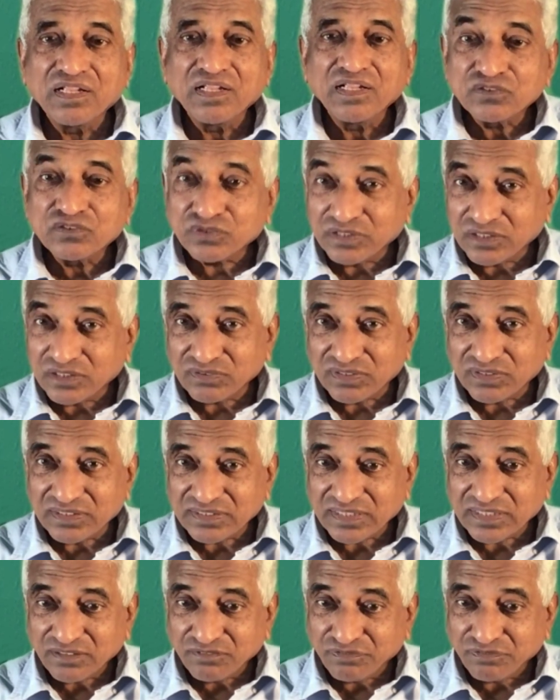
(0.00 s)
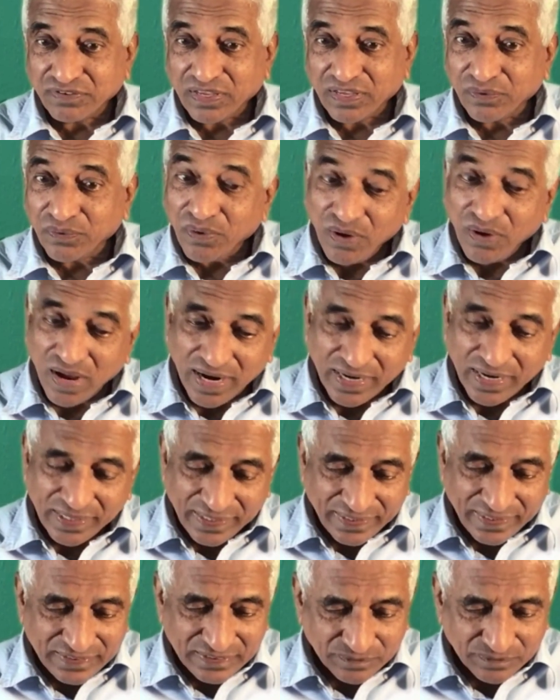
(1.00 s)
So that's why he said Pharaoh and
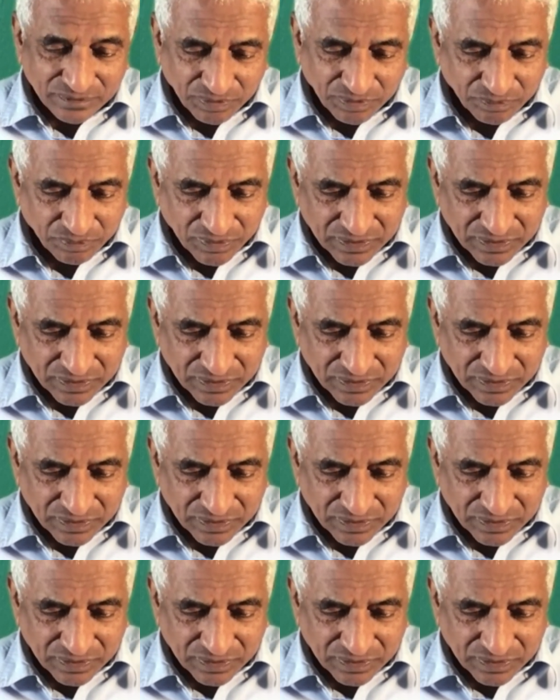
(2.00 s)
his people.